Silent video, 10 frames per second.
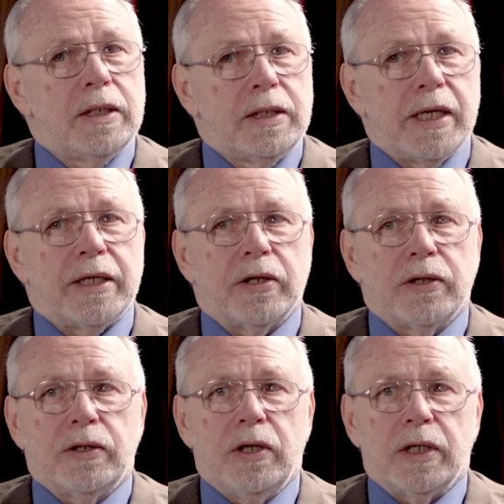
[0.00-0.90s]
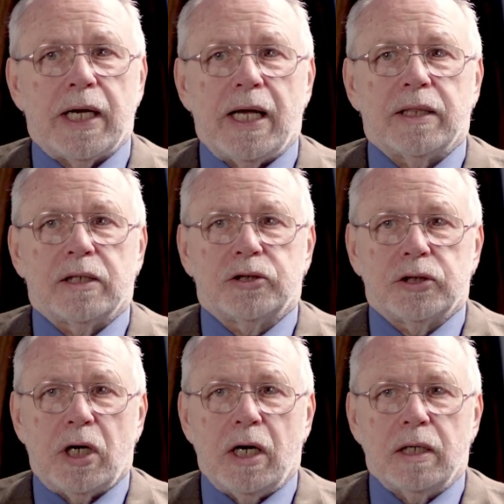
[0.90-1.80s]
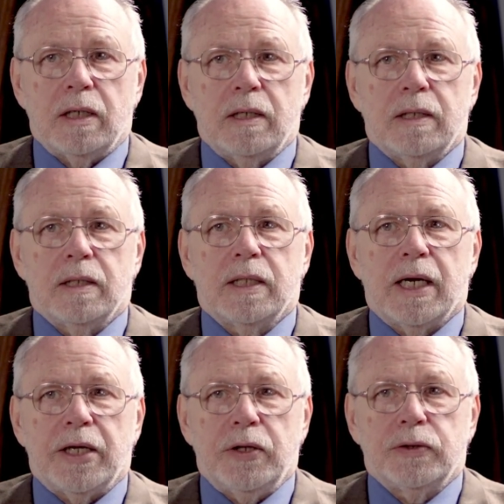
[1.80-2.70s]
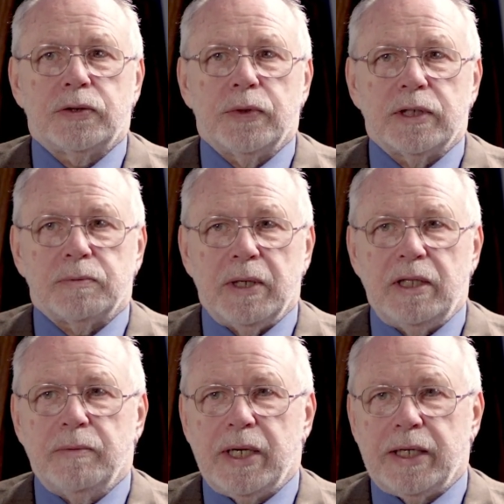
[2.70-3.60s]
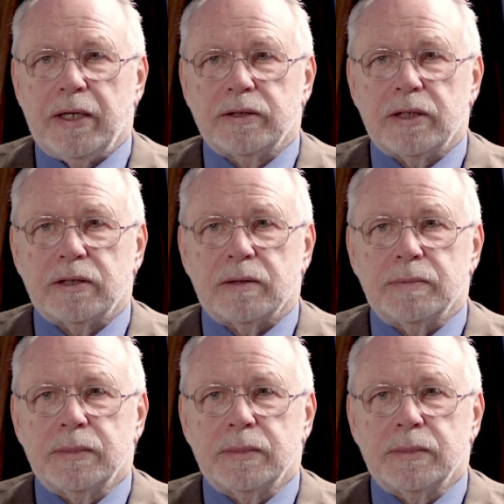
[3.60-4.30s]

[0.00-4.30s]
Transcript: take a good look at the chart that I used to explain the Medicare system.